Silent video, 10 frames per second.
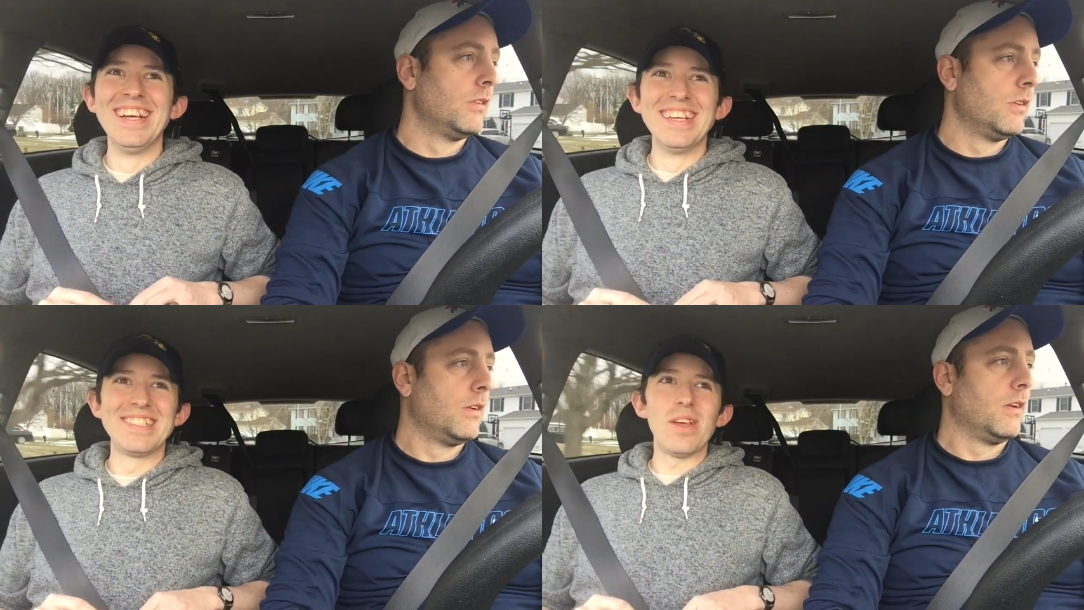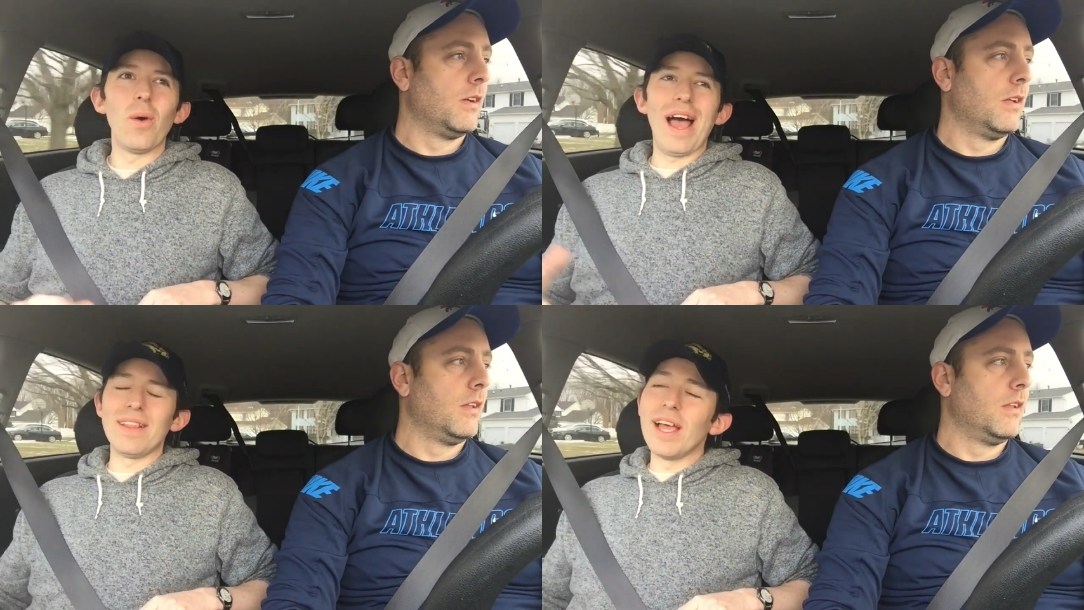
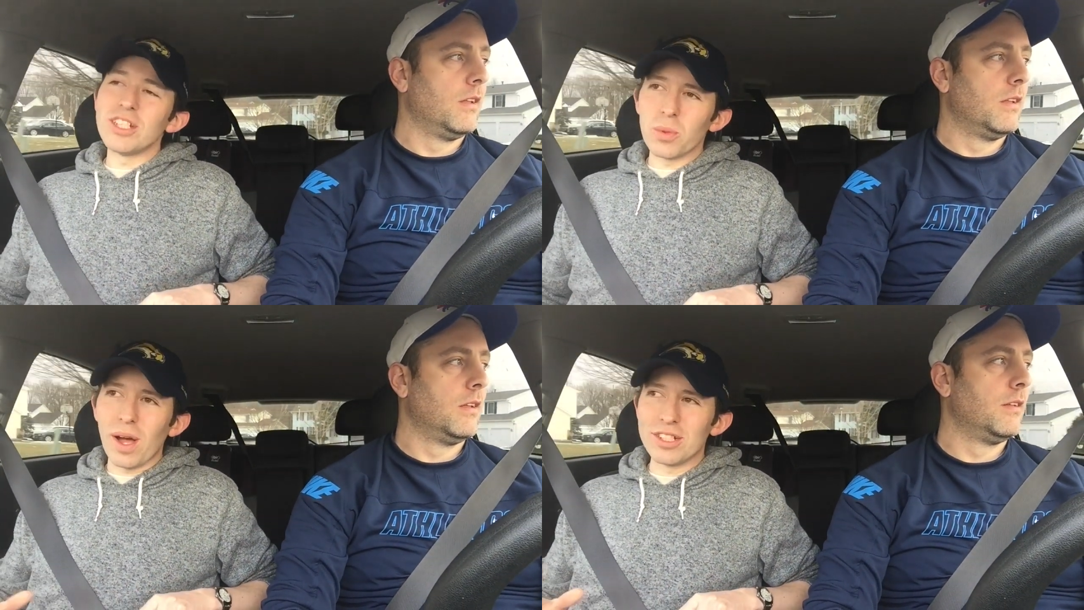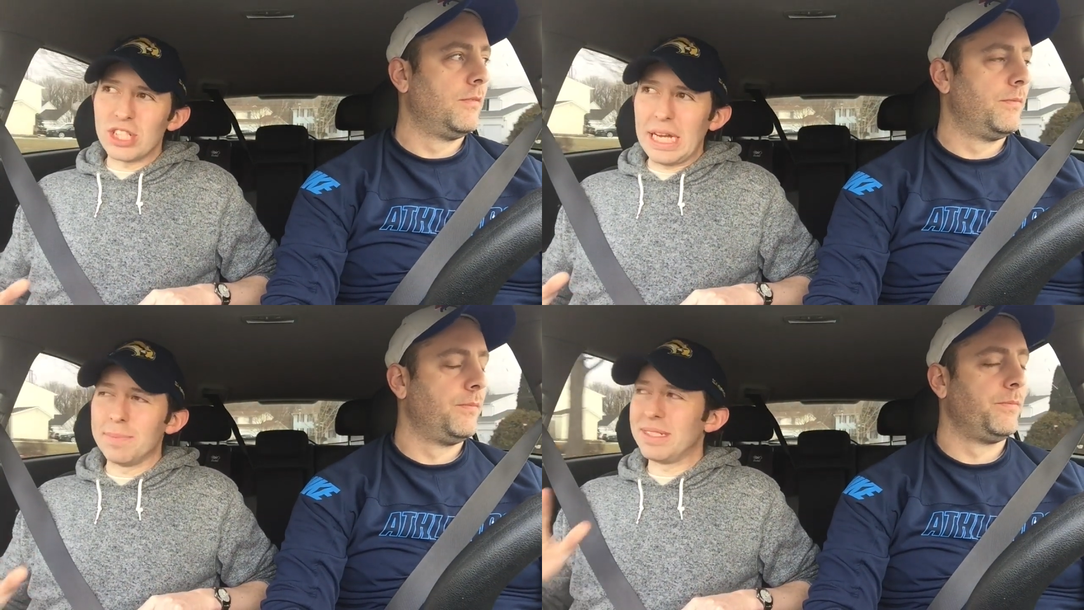Speaker 1: So I like Ja'Wuan
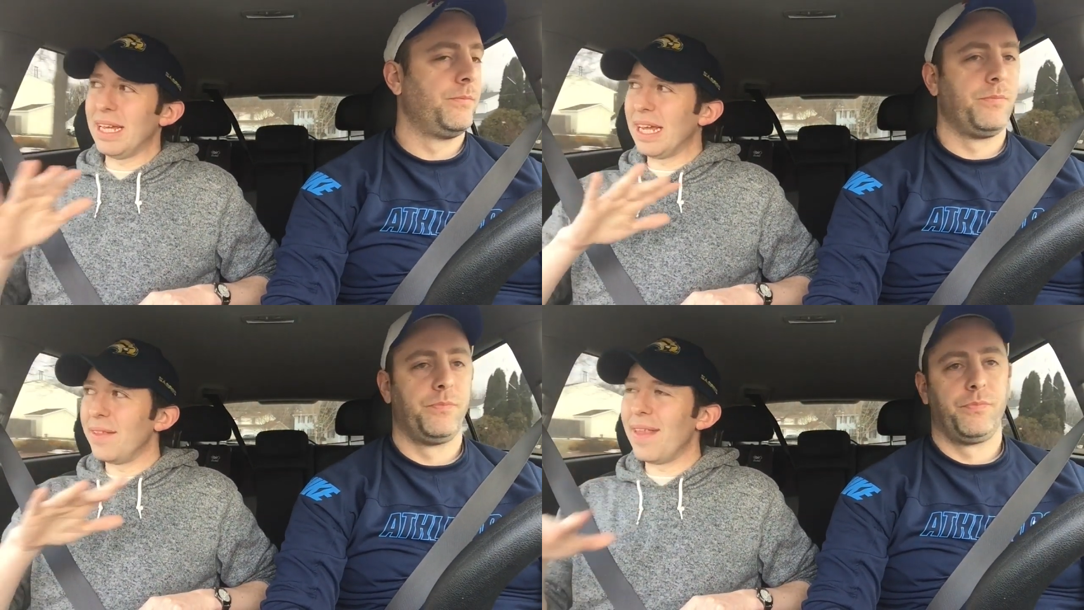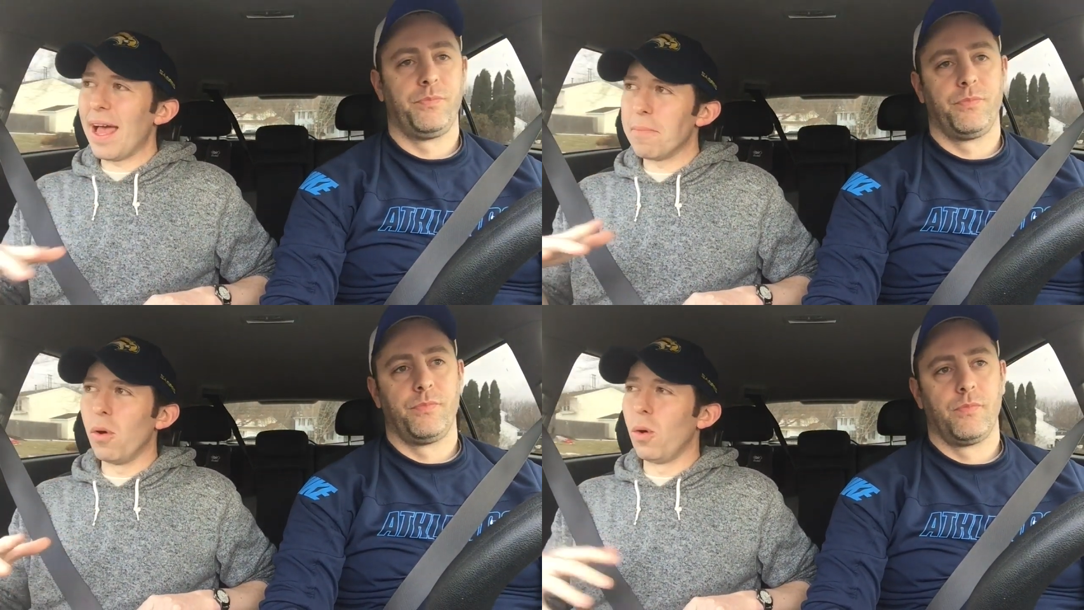James in
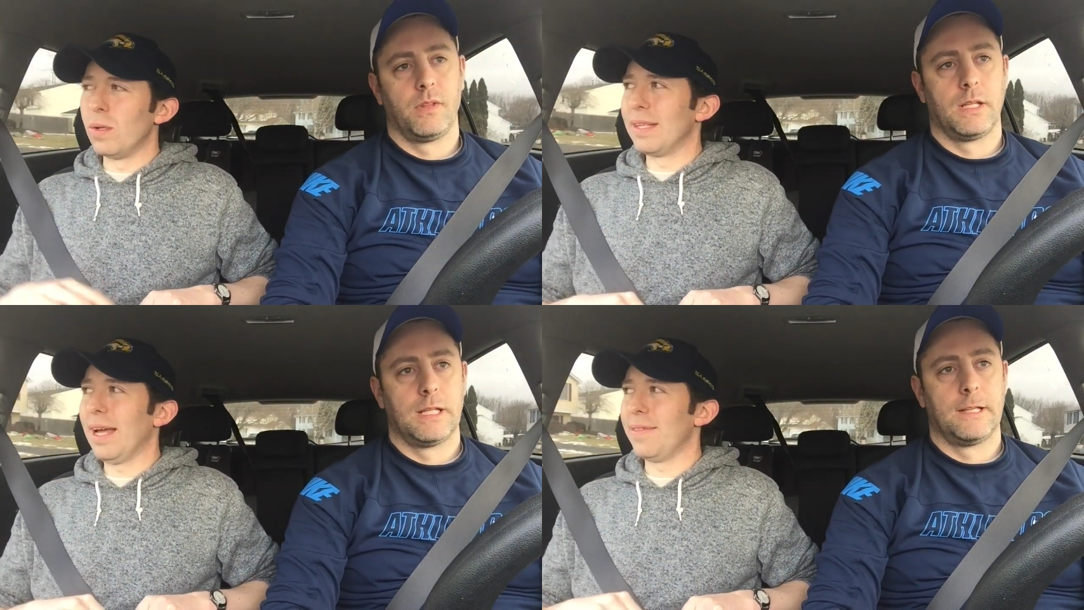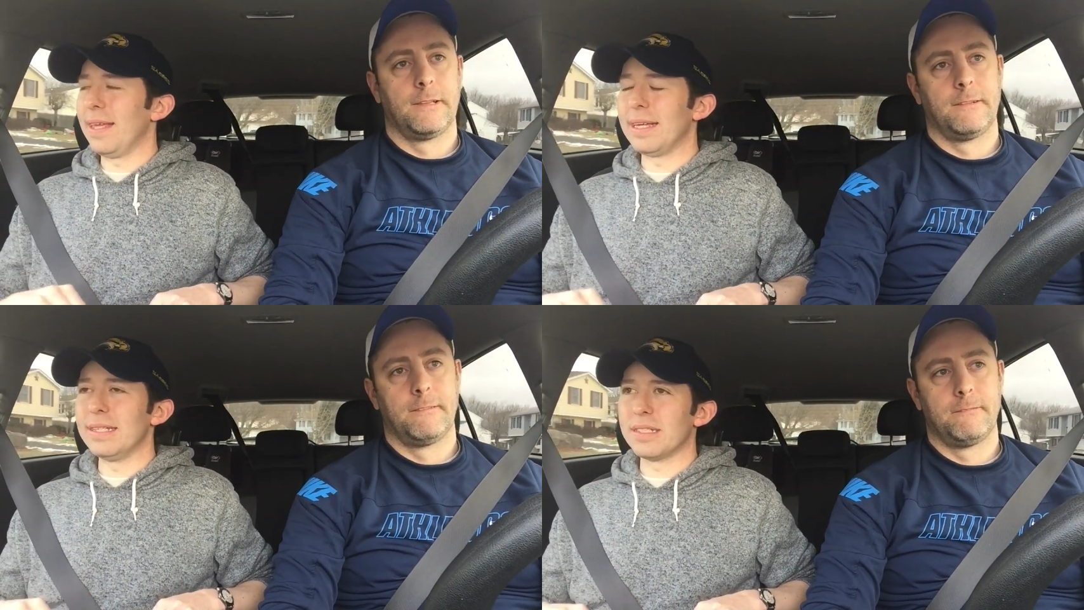that mold. I
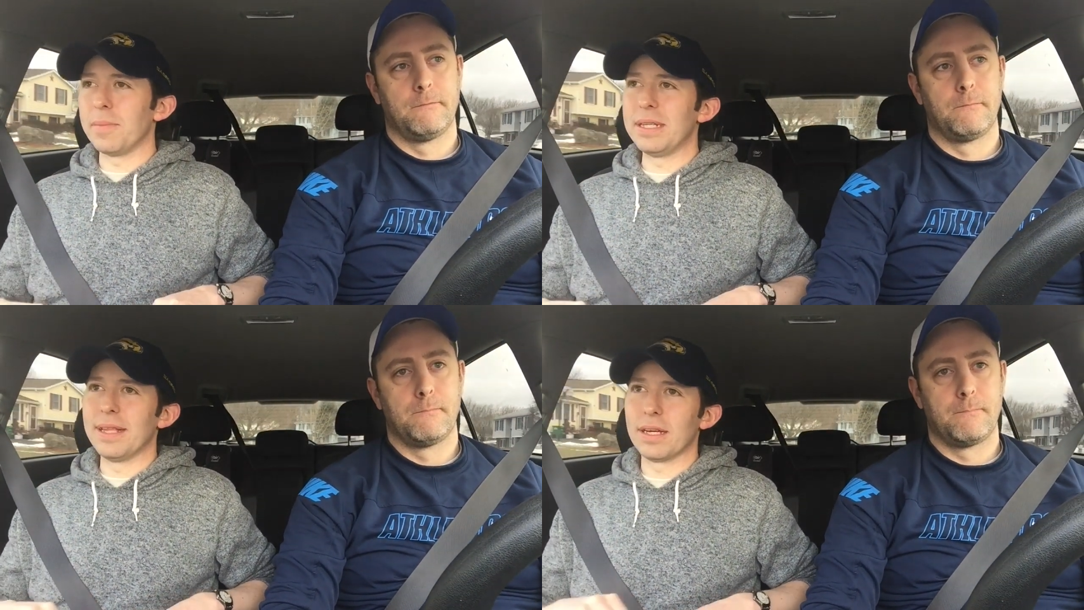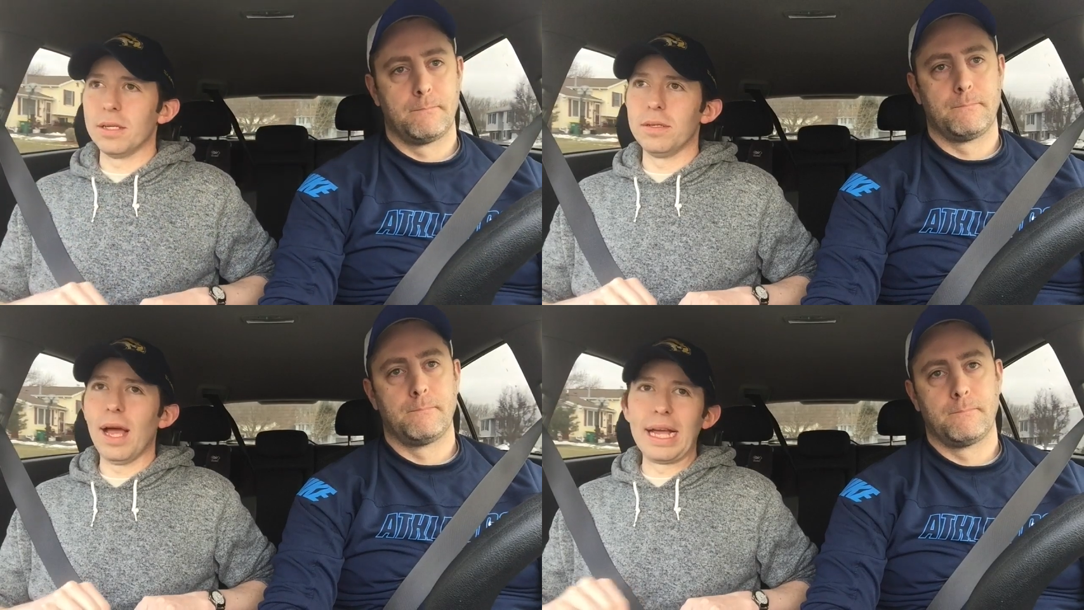think he's somebody that could,
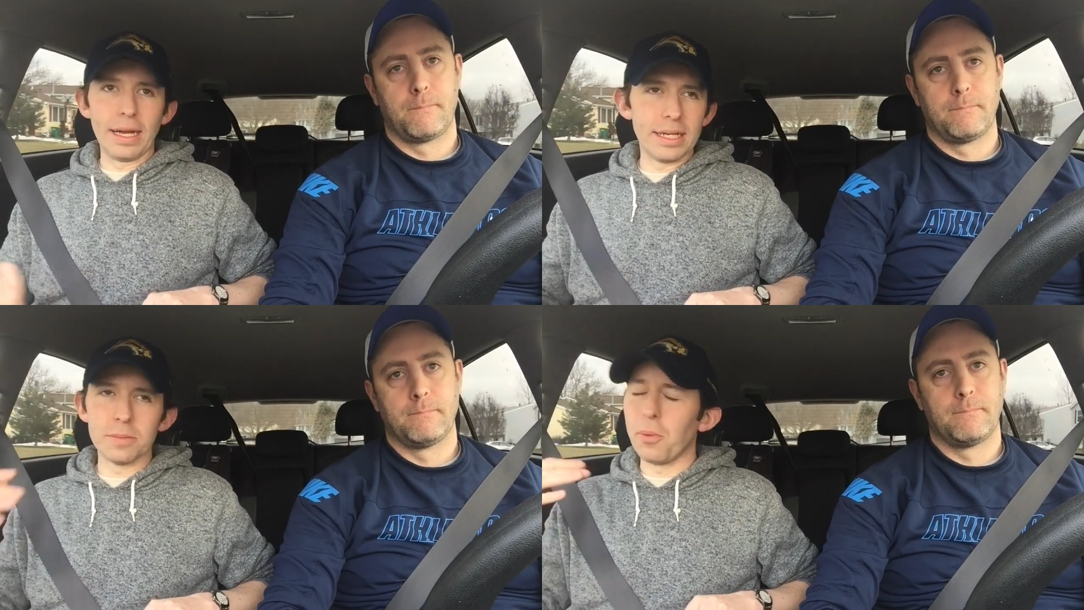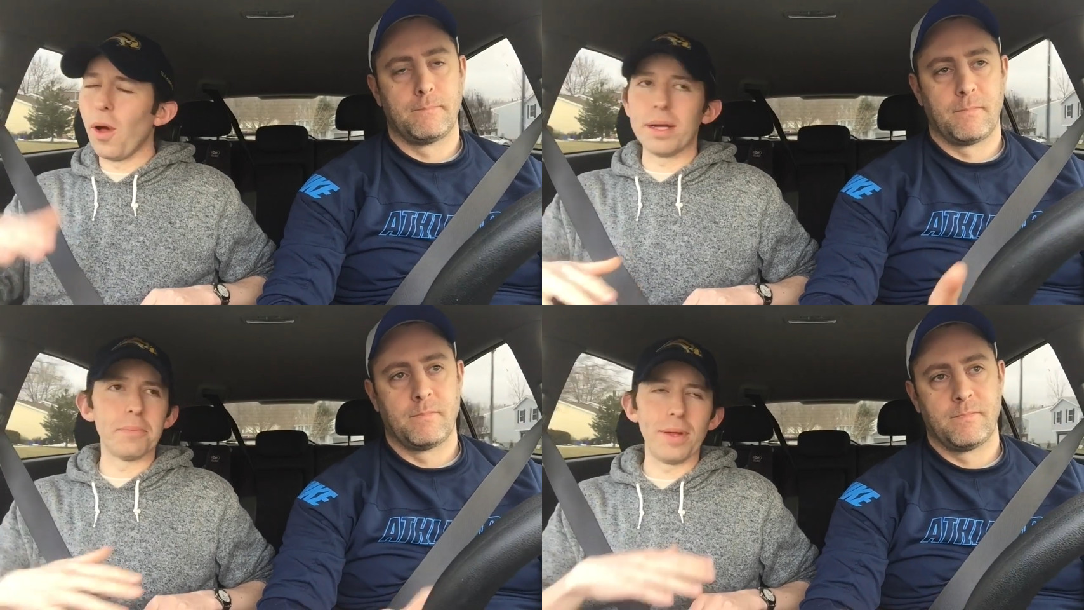again he's
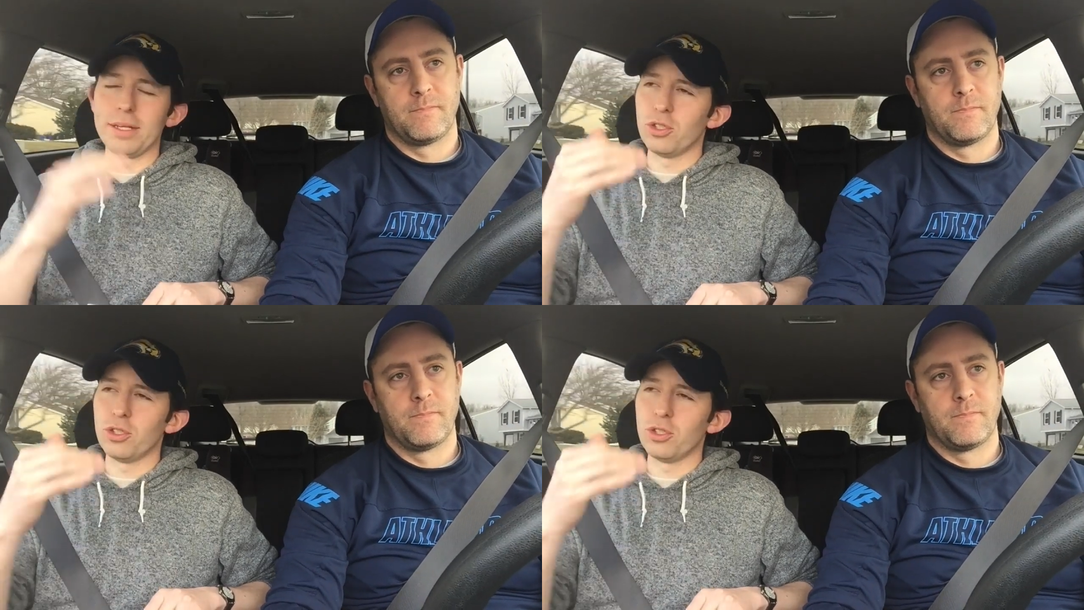plug and play.